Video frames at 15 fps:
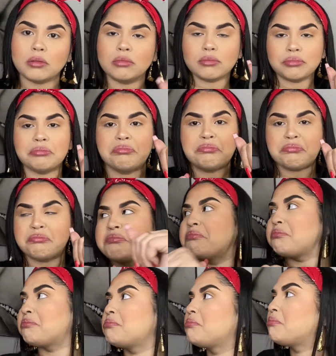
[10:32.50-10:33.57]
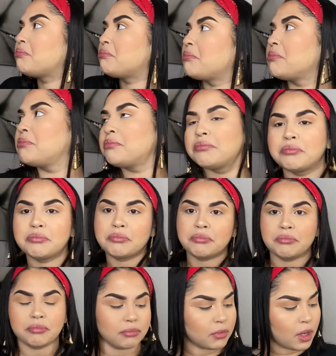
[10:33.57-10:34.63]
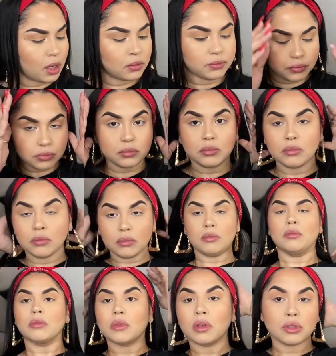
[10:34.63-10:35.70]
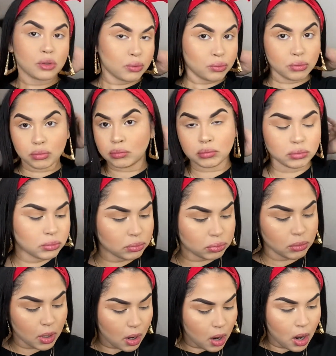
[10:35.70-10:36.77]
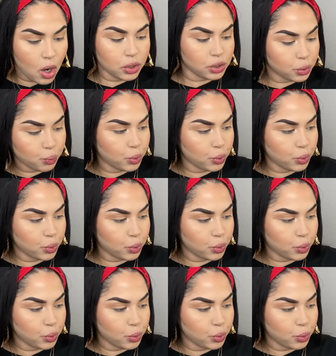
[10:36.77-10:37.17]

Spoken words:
Girl, she jamming. I think I was jamming to Roddy Ricch. That's my dude, girl.